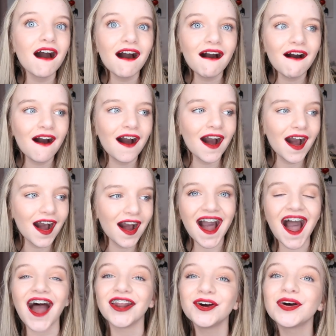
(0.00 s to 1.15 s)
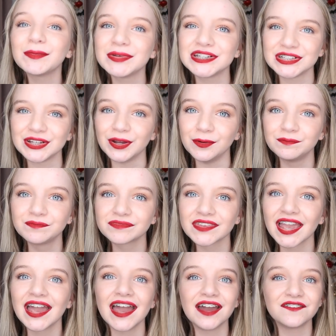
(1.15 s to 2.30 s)
I know what I'm gonna do.
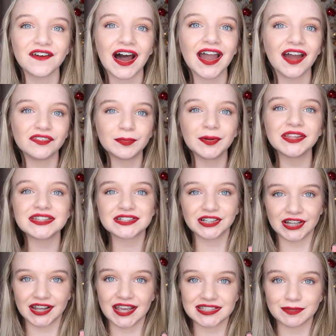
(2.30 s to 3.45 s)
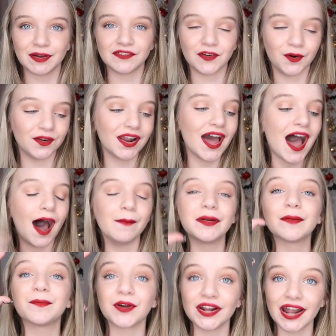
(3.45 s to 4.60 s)
If I ever put this clear case on my phone, I'm
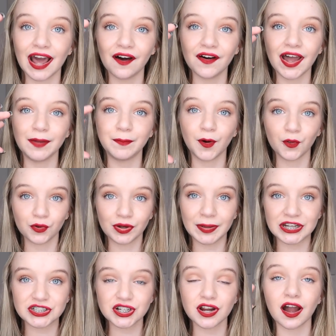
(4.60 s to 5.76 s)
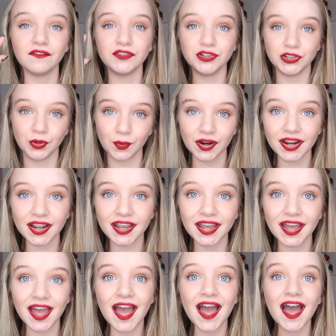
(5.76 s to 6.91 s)
gonna print out a Polaroid picture of New York
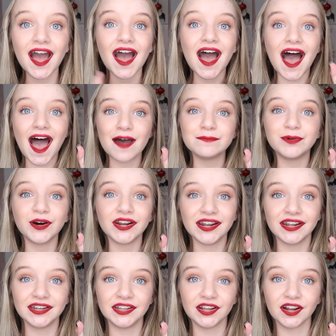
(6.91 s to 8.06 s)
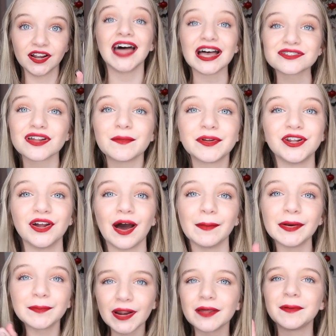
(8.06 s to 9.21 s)
and put it in here. That's what I'm gonna do. I'm
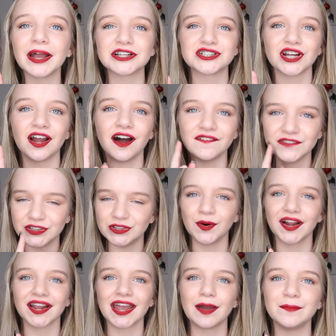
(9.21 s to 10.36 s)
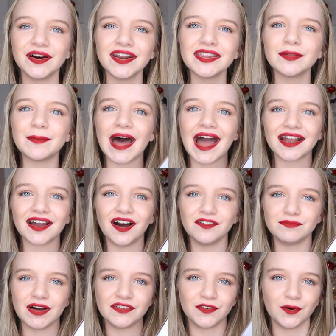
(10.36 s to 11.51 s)
gonna print a picture of New York and put it in the back
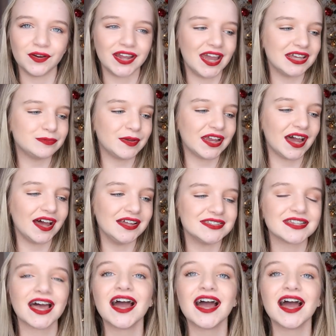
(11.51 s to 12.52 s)
of my phone case because